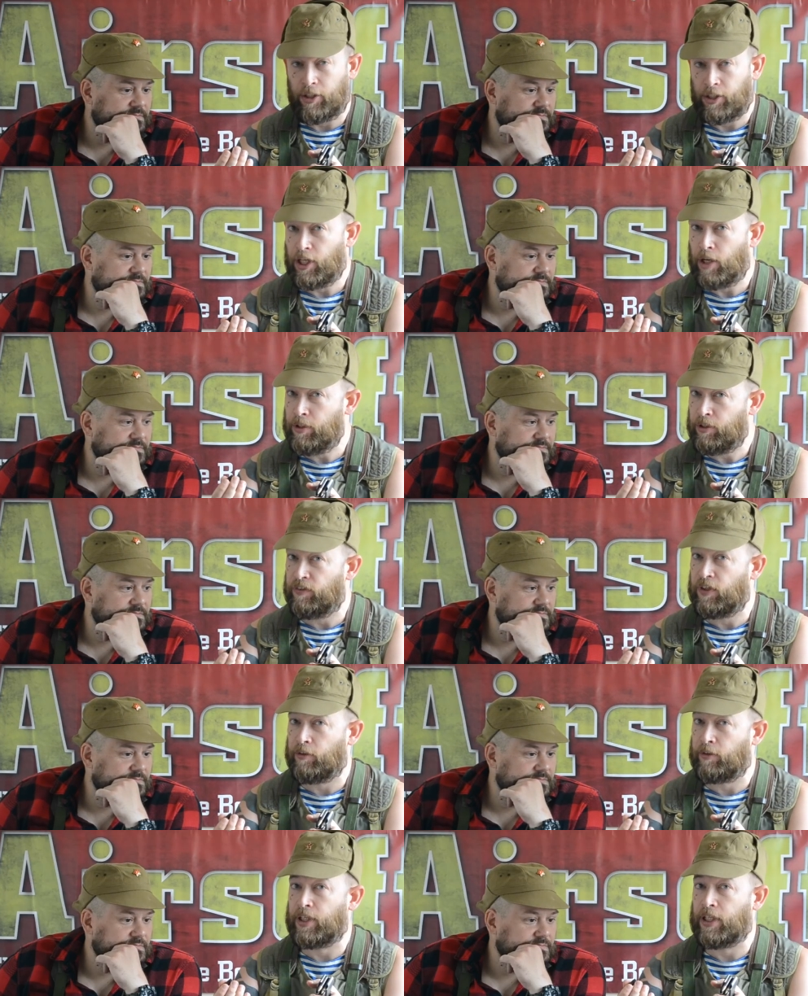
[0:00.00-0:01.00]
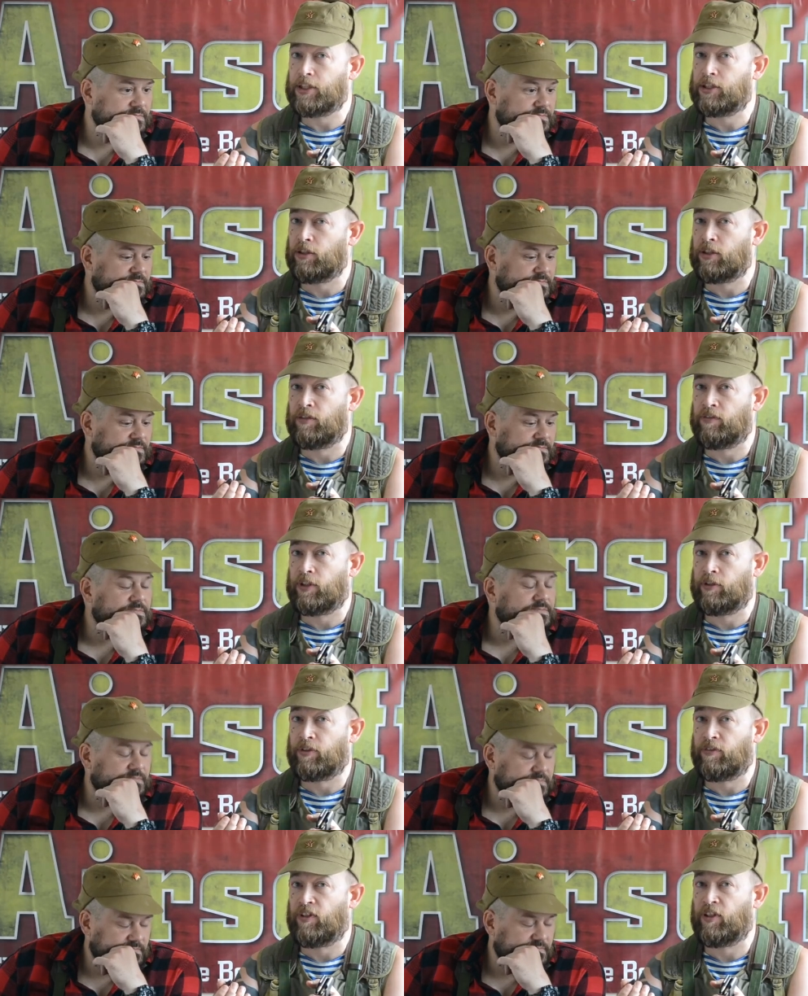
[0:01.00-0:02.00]
Speaker 1: you know you're firing it. It's not like
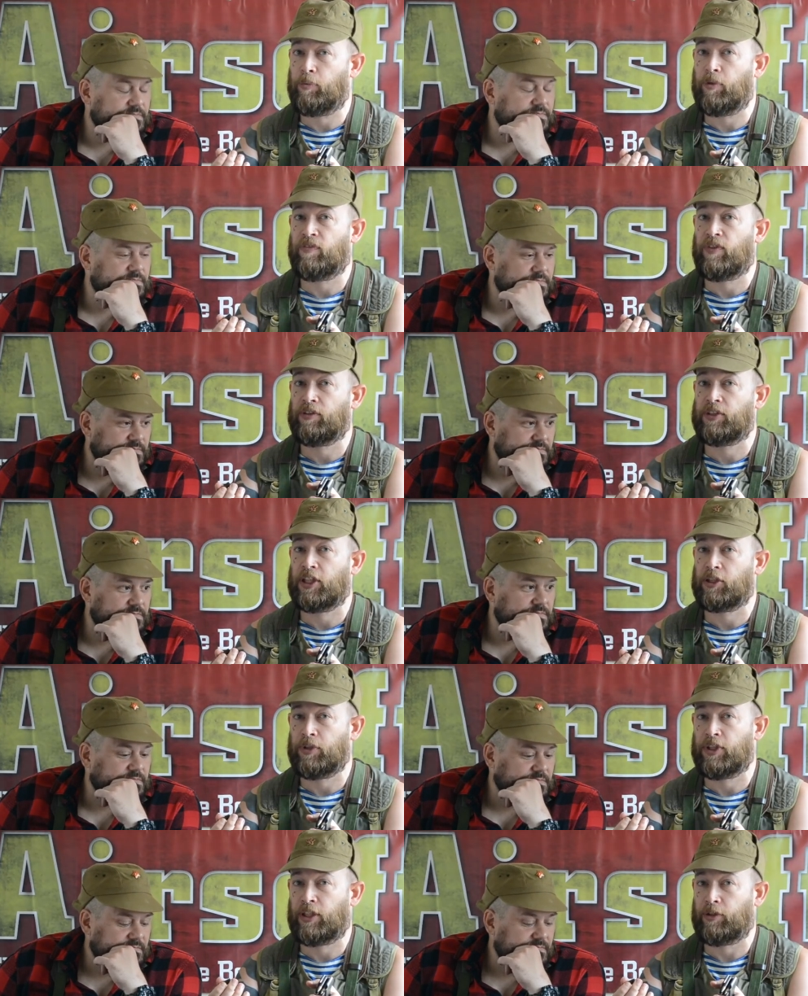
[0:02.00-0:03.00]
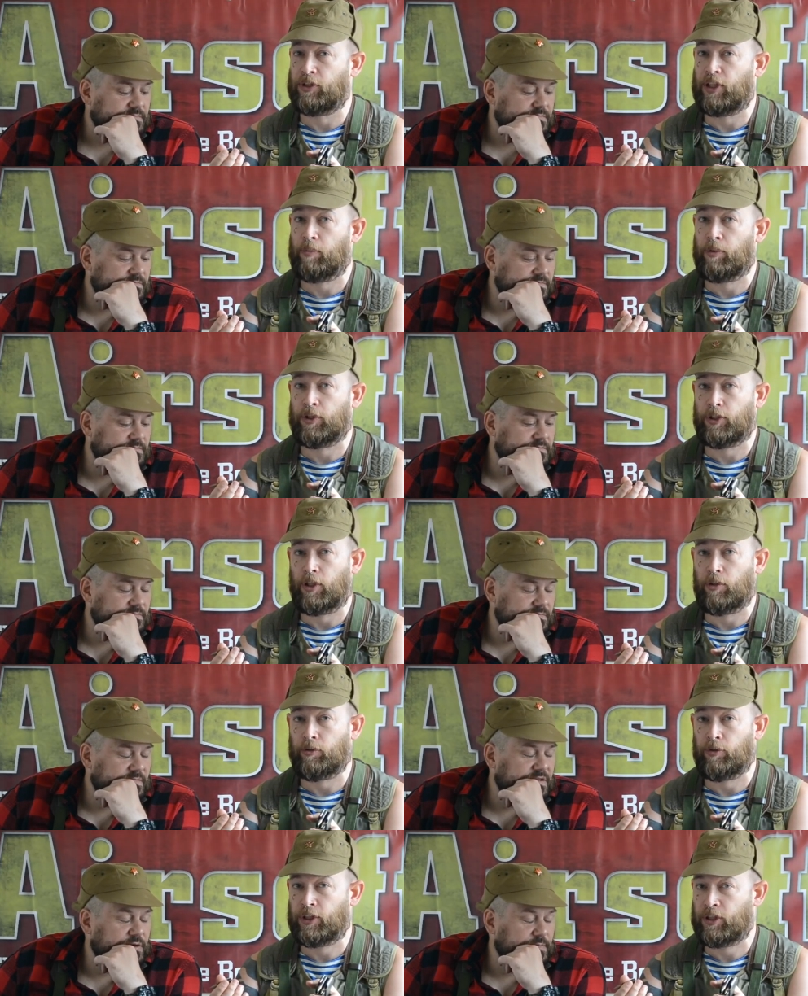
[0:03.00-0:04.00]
firing a 5.56 with a gentle tap on the
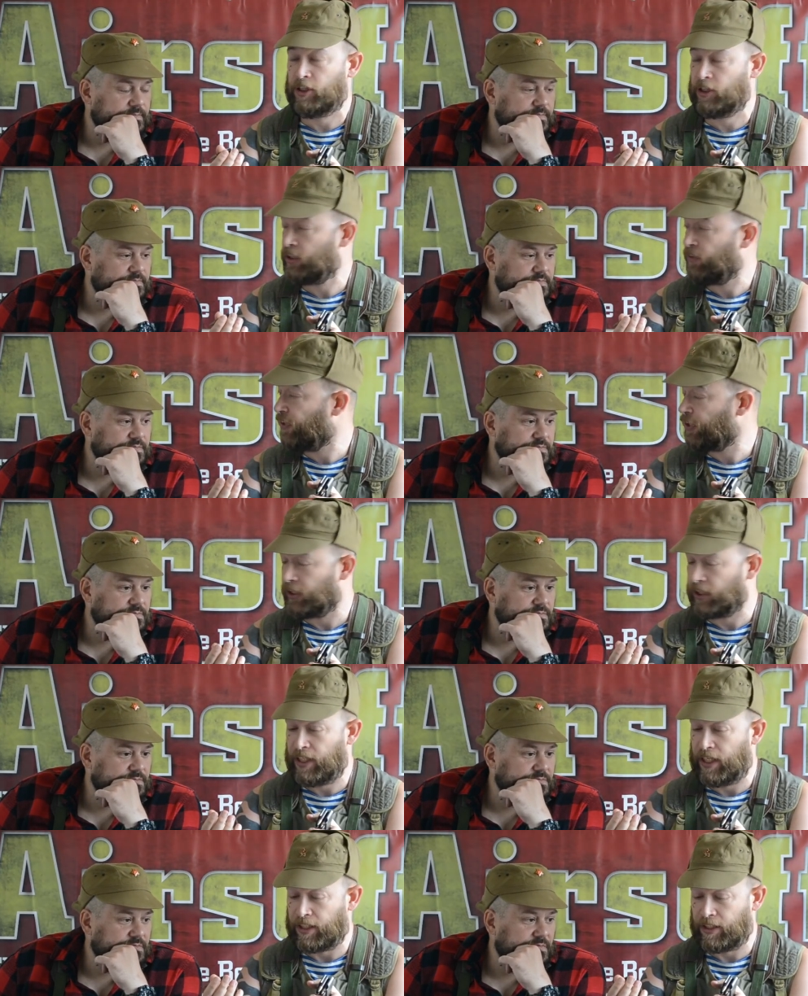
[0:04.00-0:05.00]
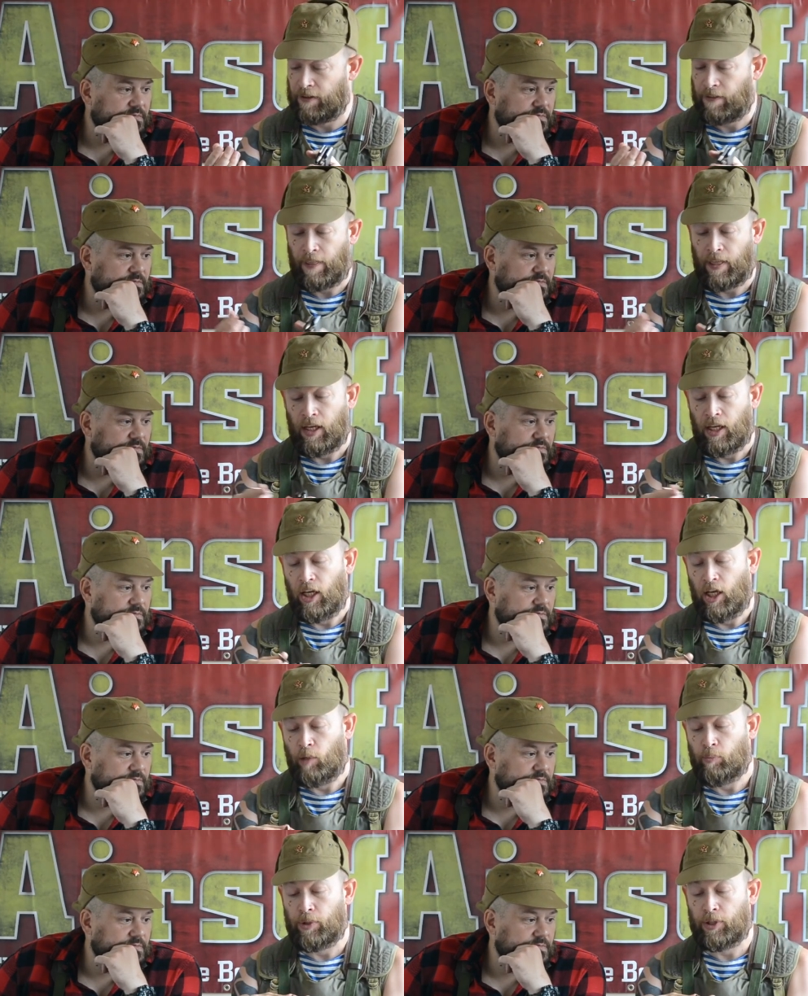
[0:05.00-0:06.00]
shoulder. It's, yeah. it's a sufficient kick.
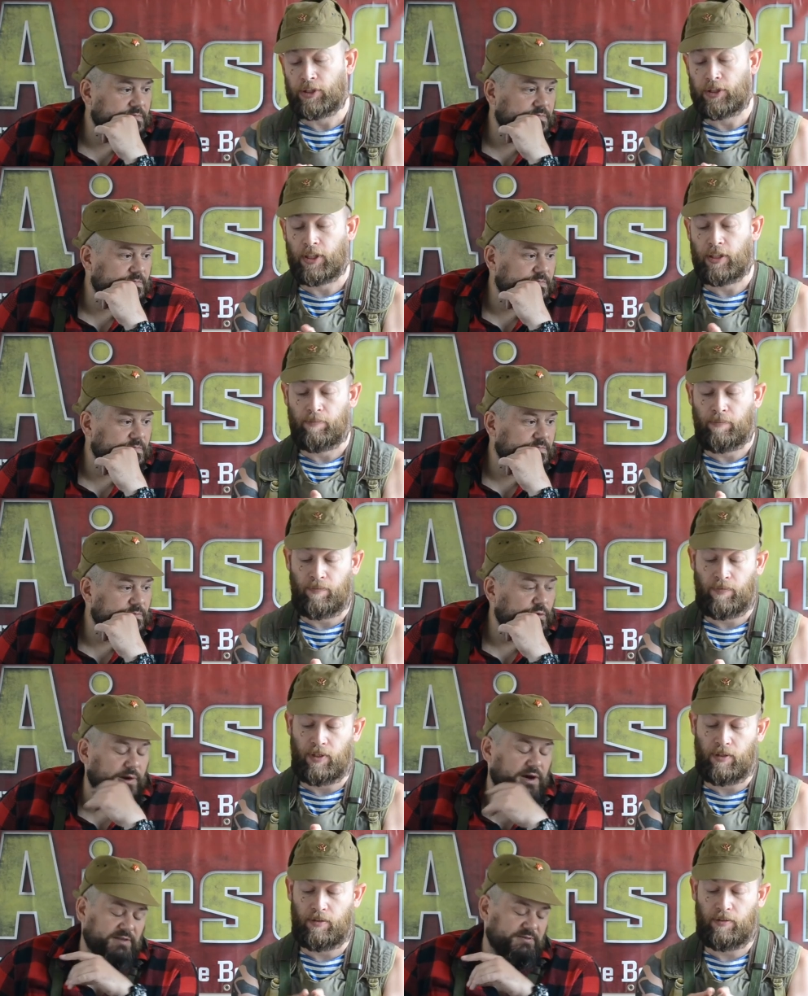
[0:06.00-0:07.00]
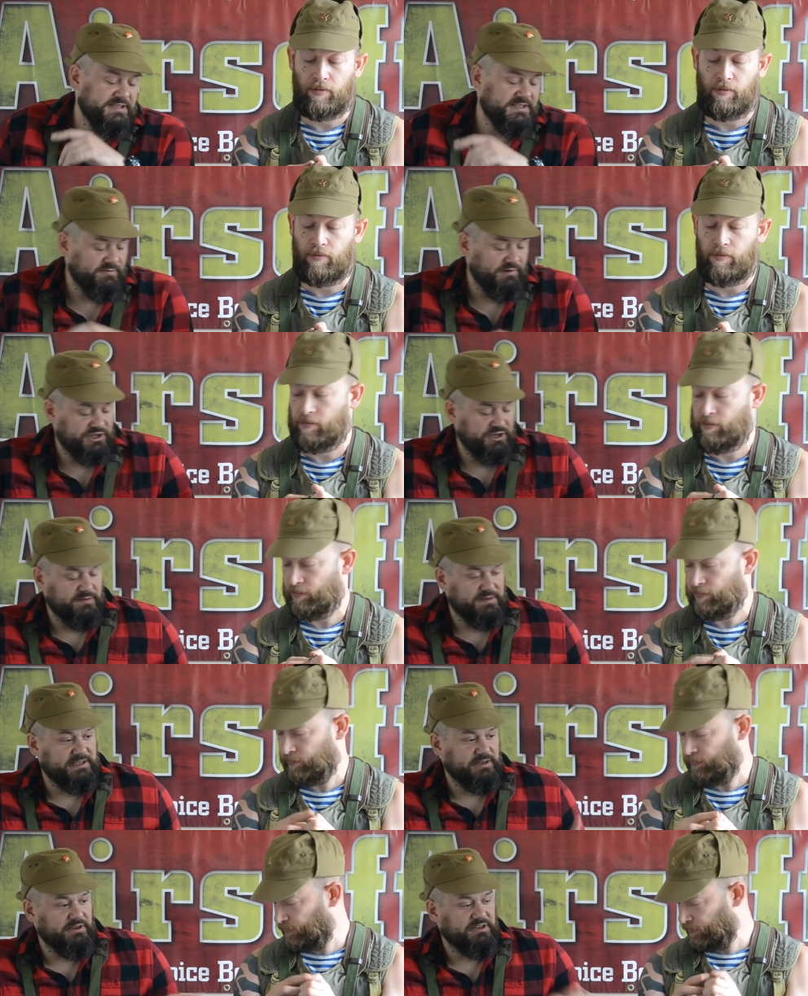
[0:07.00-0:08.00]
Speaker 2: But um, well, part of the reason the Russian army's
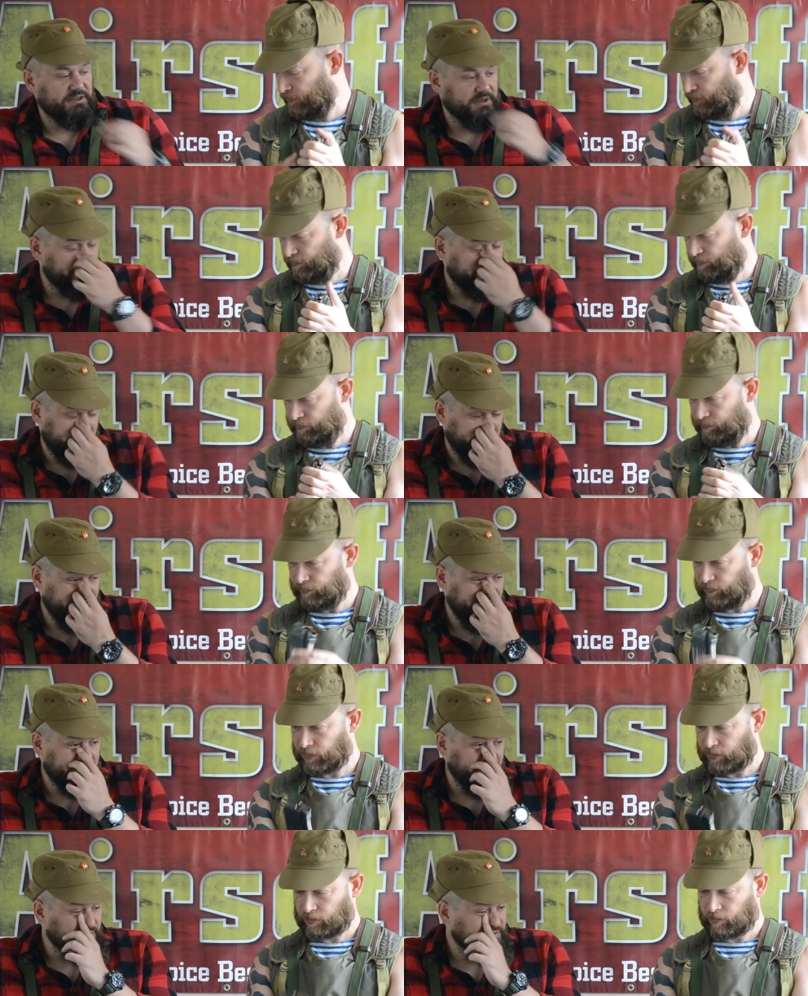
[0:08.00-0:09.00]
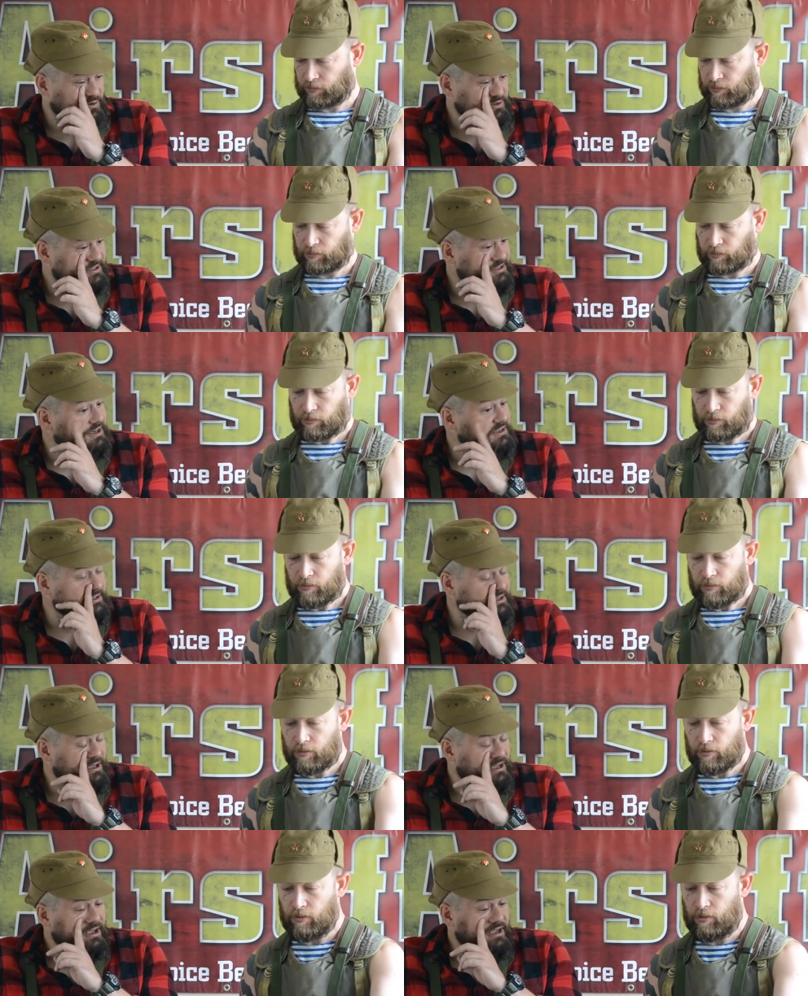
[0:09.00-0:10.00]
still using them particularly Special Forces guys,
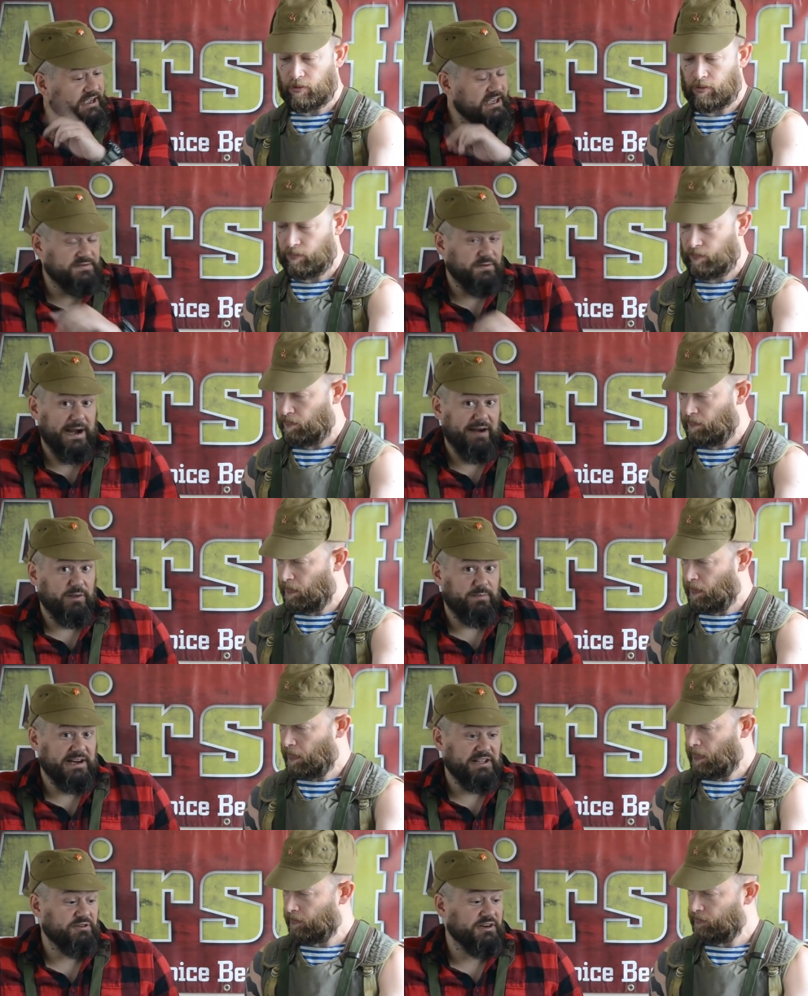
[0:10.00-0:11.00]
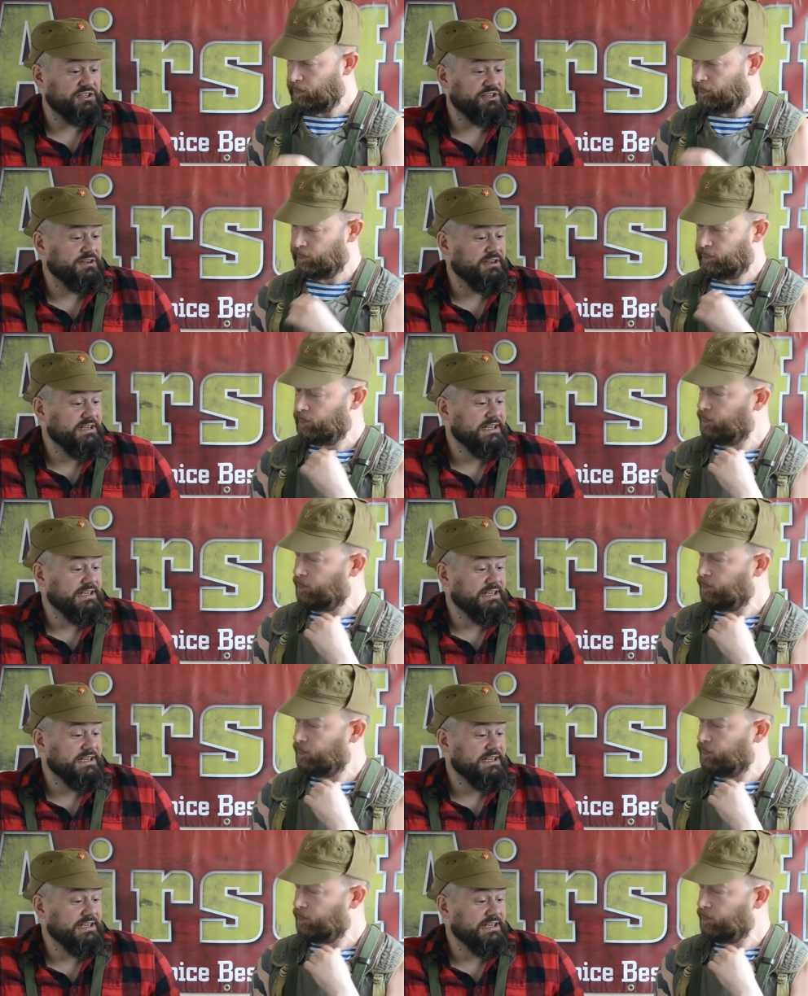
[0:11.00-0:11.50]
is for barrier penetration.